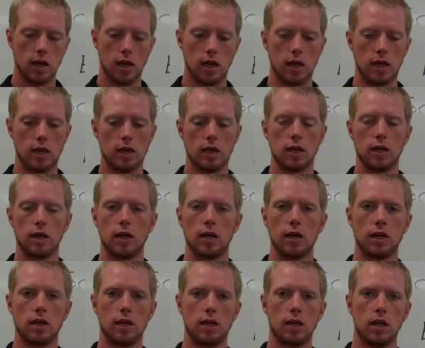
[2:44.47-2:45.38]

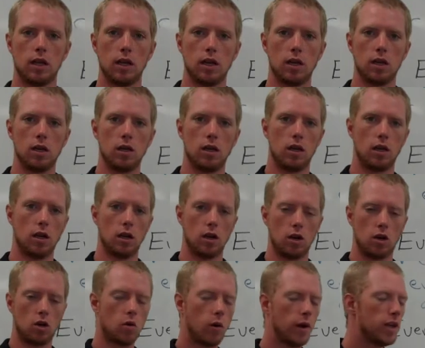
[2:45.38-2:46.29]

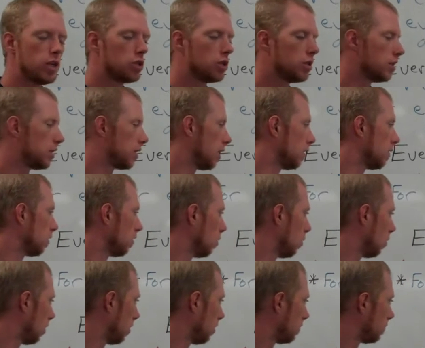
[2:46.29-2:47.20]
an equation sense
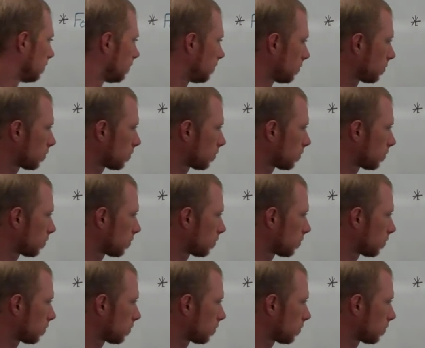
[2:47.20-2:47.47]
of the word.